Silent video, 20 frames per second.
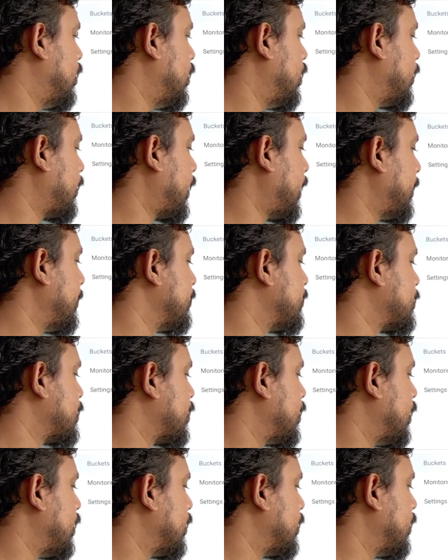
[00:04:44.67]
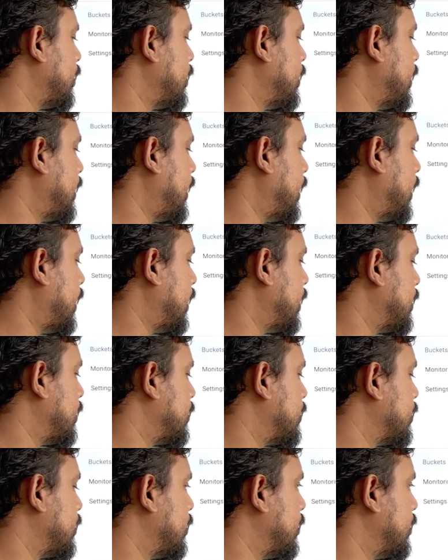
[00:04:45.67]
okay, scroll down, and